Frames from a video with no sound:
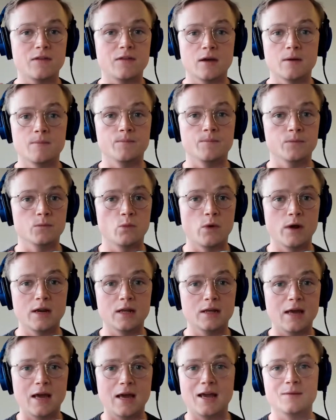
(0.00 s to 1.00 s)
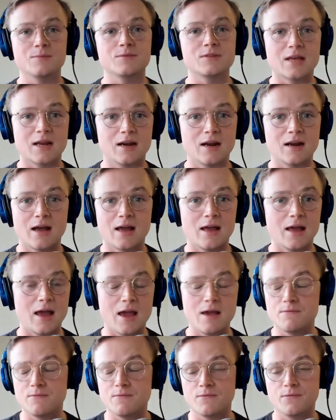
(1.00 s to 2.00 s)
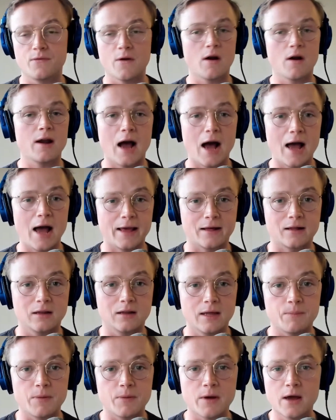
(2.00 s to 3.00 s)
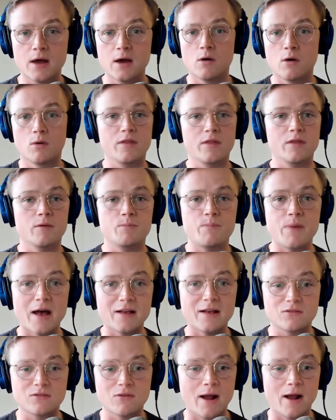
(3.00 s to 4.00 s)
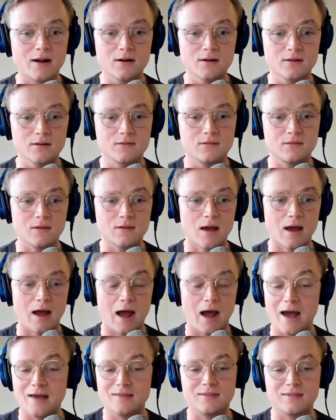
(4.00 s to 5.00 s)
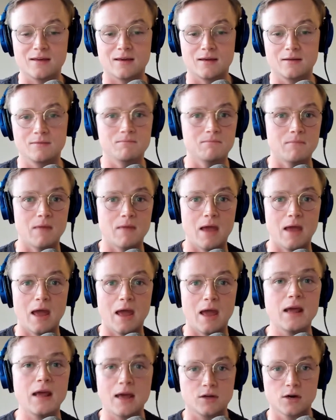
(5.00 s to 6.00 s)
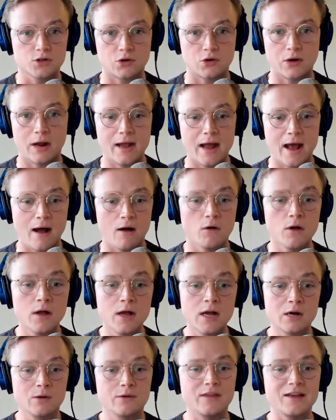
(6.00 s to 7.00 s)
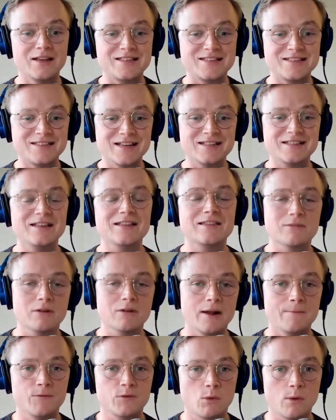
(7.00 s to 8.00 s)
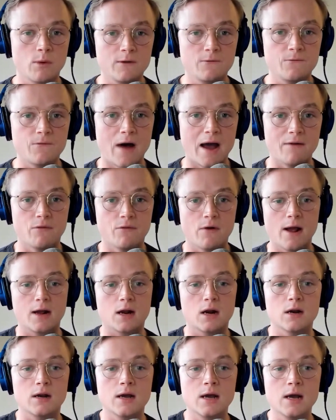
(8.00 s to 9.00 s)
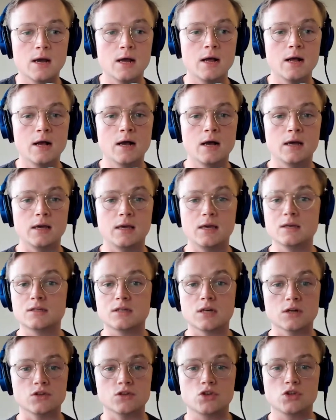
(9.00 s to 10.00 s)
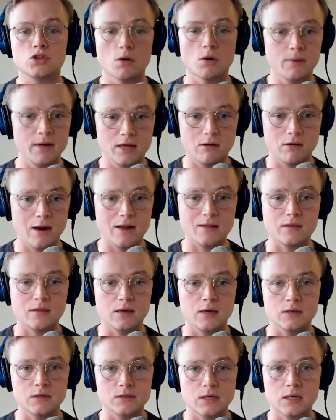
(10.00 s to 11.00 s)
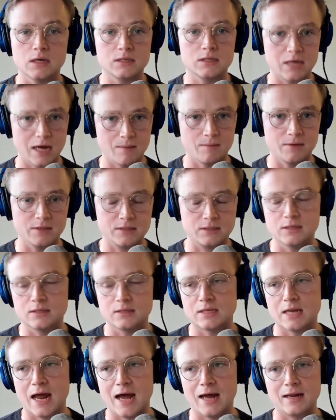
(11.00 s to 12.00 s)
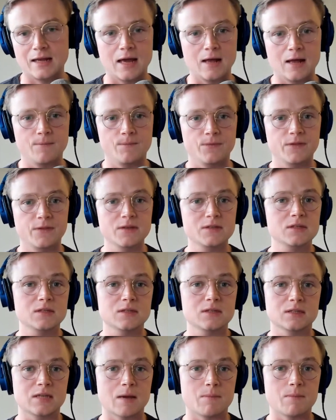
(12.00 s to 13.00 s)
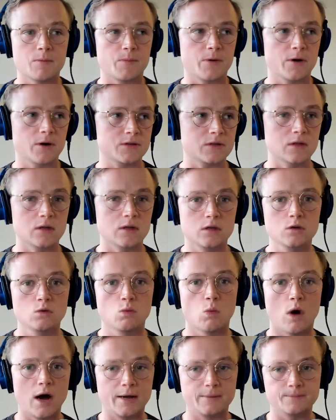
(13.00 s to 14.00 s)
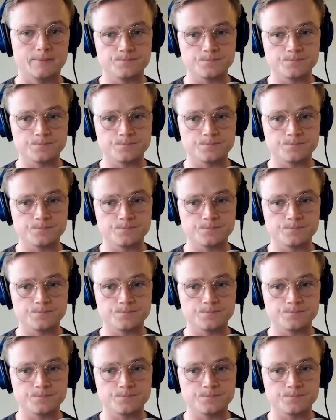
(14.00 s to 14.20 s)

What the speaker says: them winning games at a very high clip. One of the best records, I think, in any head coach right now, with a 63-25 record. He has done so many great things in his time at Cincinnati. And this is the type of person that you want